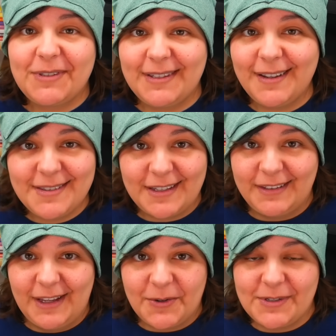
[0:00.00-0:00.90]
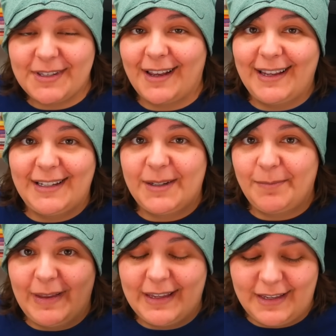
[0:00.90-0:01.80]
Sika's on the other side
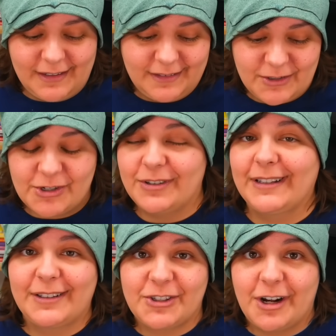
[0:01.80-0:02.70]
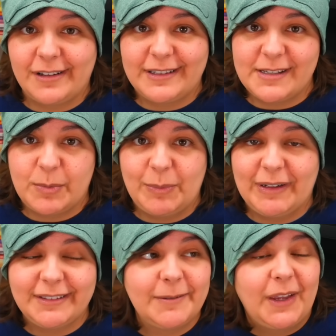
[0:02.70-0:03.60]
making sure that the chocolate has been
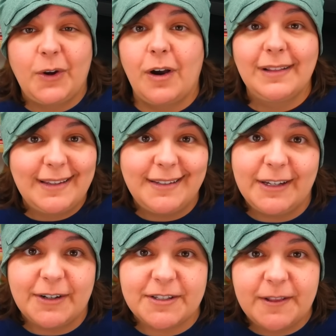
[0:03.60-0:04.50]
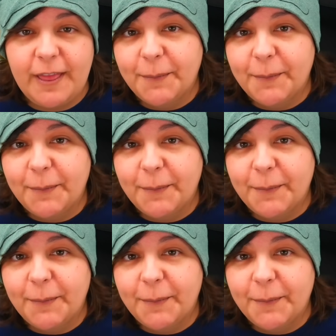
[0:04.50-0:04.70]
melted. And all I hear is...